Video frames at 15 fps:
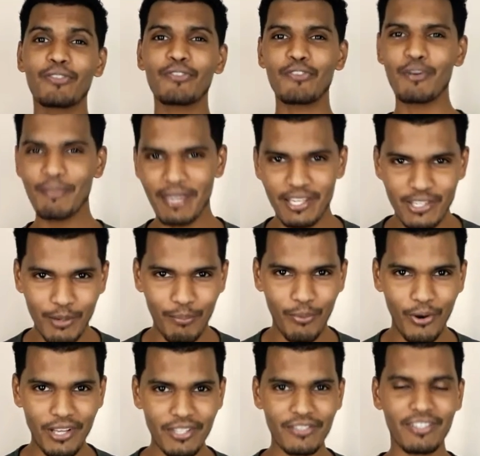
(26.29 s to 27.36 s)
3 major
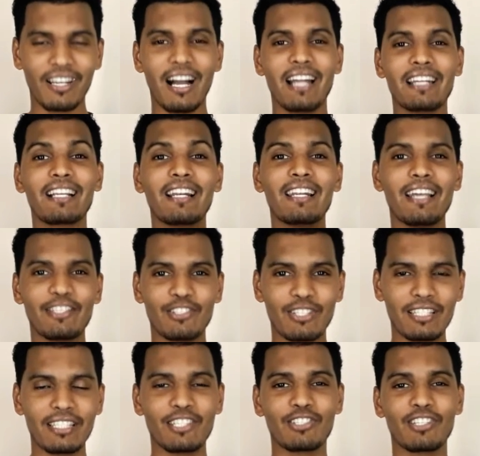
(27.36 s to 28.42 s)
points regarding
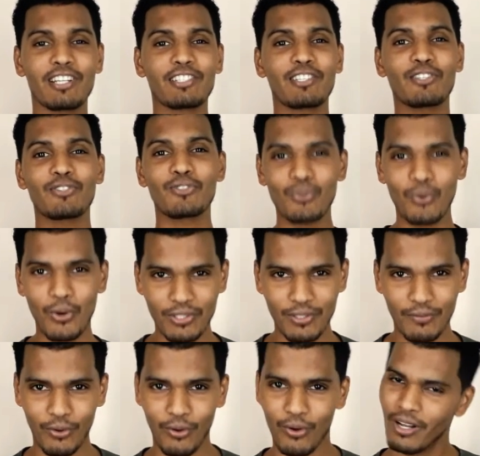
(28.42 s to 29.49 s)
legislation as a source
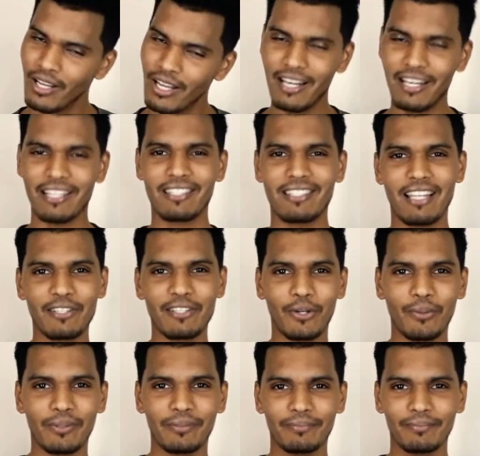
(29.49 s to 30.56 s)
of law. Let's start now.